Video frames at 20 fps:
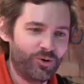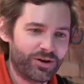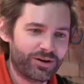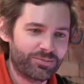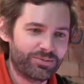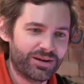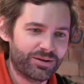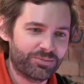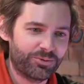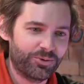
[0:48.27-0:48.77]

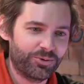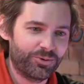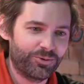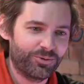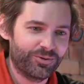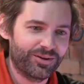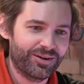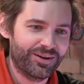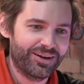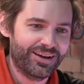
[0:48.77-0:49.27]
annoying
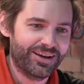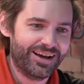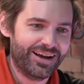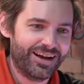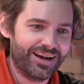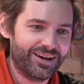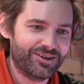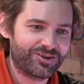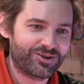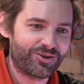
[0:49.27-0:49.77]
people
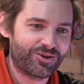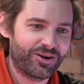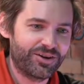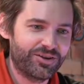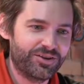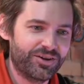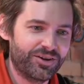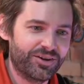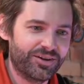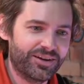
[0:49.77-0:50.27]

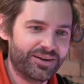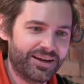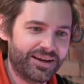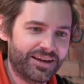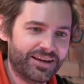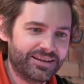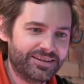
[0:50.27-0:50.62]
trying to